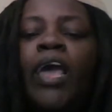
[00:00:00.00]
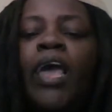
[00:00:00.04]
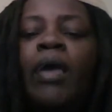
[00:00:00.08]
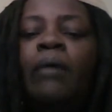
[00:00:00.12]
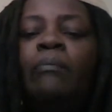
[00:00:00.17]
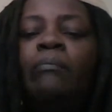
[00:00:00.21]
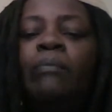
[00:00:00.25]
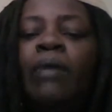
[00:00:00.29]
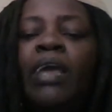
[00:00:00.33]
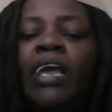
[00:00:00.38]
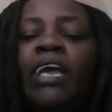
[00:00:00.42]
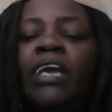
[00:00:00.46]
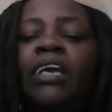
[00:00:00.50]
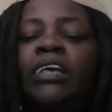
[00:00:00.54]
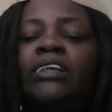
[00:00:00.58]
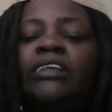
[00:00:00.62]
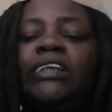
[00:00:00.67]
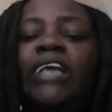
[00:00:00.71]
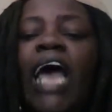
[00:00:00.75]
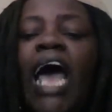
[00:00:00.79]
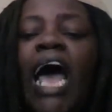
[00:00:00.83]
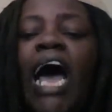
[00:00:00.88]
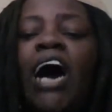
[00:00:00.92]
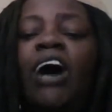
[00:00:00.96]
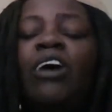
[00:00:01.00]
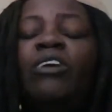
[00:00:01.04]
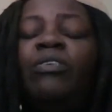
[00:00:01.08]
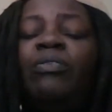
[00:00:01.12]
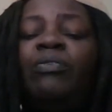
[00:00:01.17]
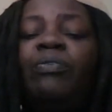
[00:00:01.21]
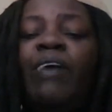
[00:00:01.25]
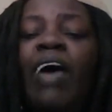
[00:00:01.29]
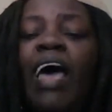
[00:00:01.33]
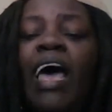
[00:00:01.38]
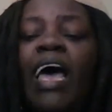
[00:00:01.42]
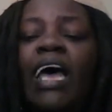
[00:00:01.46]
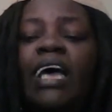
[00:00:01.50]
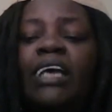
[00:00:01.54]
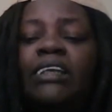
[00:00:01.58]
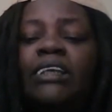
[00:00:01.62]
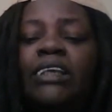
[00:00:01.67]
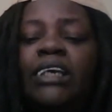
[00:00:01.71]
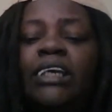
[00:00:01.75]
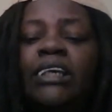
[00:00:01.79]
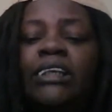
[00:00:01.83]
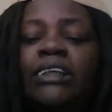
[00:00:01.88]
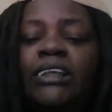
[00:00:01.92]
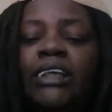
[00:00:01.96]
It means how
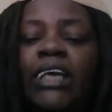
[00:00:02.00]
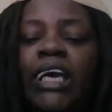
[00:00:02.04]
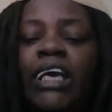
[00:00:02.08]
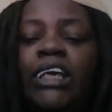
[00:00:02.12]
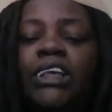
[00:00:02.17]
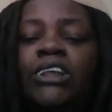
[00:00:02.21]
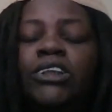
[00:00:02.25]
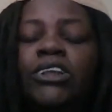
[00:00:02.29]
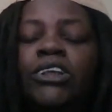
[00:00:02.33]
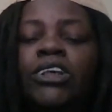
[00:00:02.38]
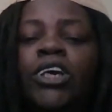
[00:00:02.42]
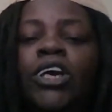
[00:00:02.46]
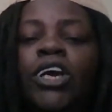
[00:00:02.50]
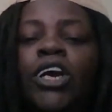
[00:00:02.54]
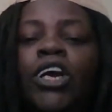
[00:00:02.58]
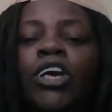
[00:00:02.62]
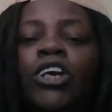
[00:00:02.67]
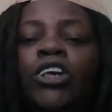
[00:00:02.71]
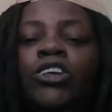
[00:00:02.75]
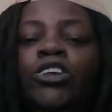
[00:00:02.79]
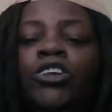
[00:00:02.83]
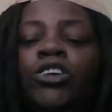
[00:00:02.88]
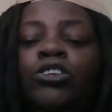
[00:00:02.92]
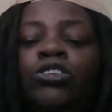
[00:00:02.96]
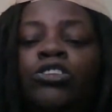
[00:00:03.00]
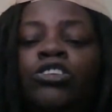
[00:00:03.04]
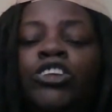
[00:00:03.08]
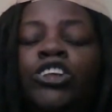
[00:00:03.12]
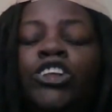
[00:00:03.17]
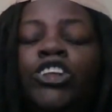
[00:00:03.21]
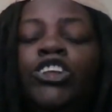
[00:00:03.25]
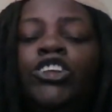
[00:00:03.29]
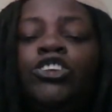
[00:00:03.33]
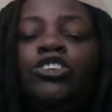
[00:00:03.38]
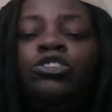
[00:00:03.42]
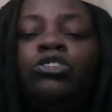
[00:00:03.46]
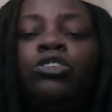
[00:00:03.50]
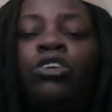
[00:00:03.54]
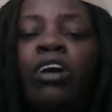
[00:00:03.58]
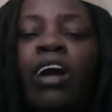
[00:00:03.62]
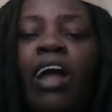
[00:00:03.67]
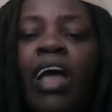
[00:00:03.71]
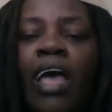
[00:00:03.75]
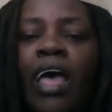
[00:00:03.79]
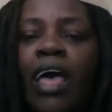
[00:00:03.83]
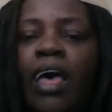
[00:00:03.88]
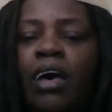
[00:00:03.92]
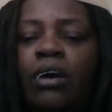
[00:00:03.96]
fast it takes you to
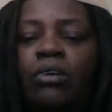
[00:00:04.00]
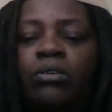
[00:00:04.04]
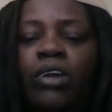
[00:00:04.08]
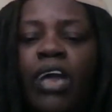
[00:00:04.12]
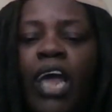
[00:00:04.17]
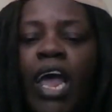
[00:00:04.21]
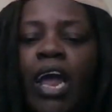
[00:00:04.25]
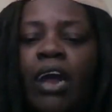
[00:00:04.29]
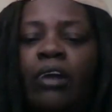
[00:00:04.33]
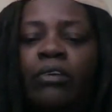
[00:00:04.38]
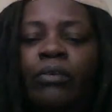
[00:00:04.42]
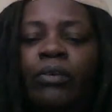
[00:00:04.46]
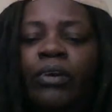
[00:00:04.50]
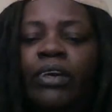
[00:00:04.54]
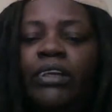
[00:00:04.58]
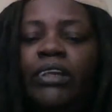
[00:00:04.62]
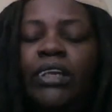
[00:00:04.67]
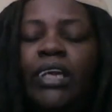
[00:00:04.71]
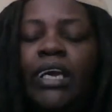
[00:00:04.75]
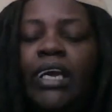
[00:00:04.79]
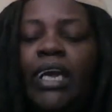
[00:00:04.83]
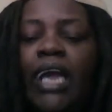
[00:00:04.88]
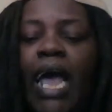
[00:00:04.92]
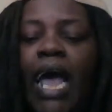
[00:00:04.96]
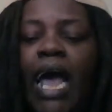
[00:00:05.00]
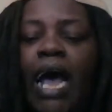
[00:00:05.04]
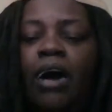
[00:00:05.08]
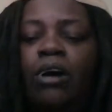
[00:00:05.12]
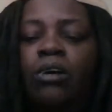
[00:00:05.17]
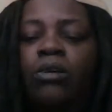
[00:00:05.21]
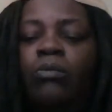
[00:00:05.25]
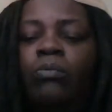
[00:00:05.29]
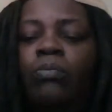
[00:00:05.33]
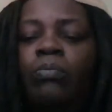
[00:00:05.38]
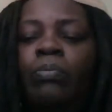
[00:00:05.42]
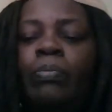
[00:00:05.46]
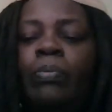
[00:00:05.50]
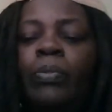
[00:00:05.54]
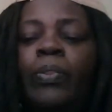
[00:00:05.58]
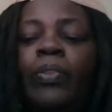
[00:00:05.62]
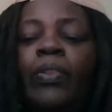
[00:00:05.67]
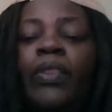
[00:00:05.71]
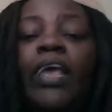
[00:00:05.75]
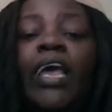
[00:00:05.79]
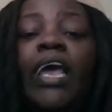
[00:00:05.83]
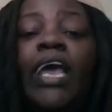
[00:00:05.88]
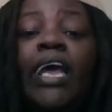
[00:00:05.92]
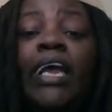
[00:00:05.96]
drown everything out
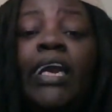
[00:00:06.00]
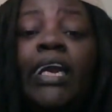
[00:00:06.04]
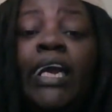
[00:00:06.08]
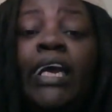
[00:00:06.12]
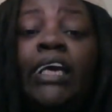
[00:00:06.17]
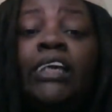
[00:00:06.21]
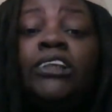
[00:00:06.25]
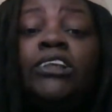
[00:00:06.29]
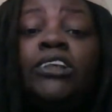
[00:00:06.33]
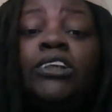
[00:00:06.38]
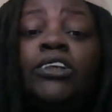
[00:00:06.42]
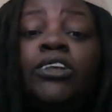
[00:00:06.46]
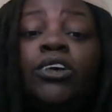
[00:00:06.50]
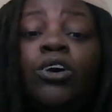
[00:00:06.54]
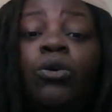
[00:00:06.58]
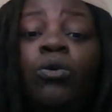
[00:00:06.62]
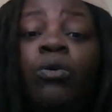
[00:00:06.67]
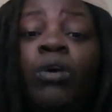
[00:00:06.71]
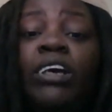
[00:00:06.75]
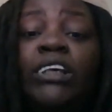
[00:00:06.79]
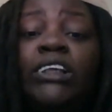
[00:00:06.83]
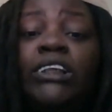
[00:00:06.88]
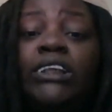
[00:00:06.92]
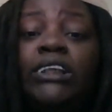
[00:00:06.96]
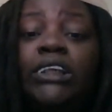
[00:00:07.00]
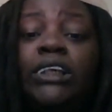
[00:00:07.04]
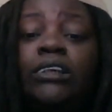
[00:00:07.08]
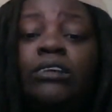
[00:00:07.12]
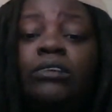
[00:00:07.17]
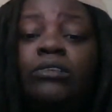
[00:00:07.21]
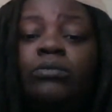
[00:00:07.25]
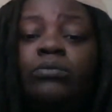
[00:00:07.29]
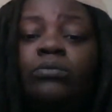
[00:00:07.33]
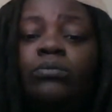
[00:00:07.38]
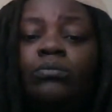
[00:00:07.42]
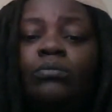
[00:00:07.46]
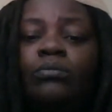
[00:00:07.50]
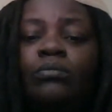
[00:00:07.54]
and answer the question.